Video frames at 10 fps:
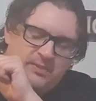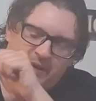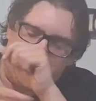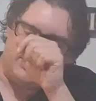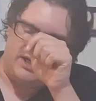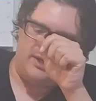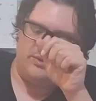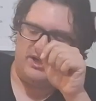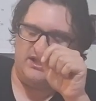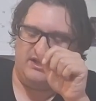about to say it
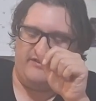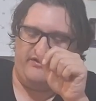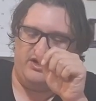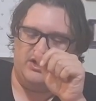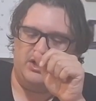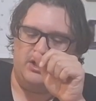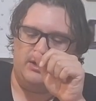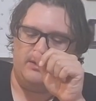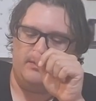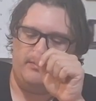don't taste like fish,
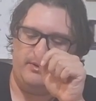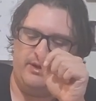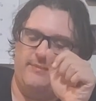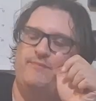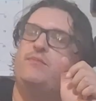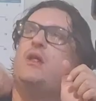but